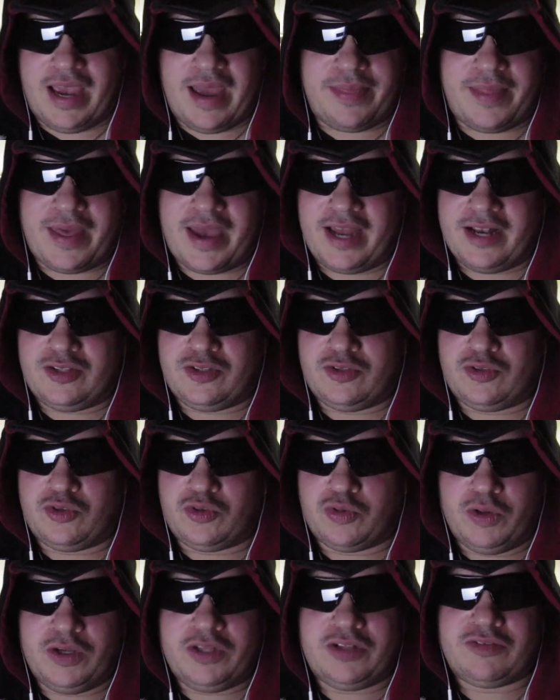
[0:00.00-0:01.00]
and that
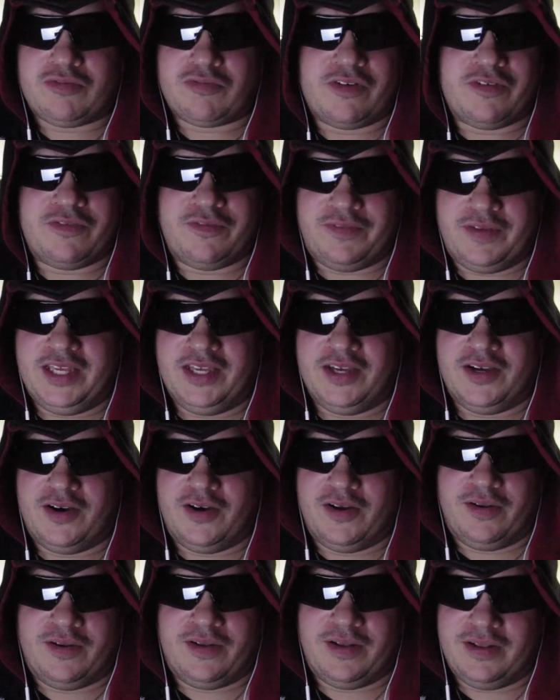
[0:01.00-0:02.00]
twist
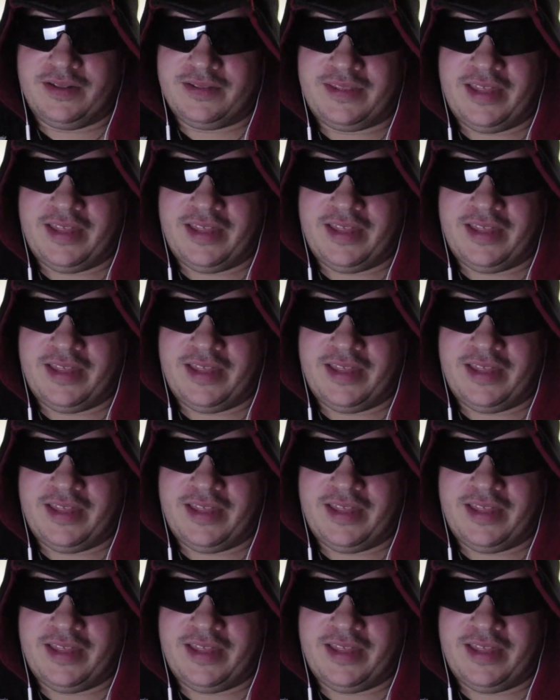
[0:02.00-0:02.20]
reveal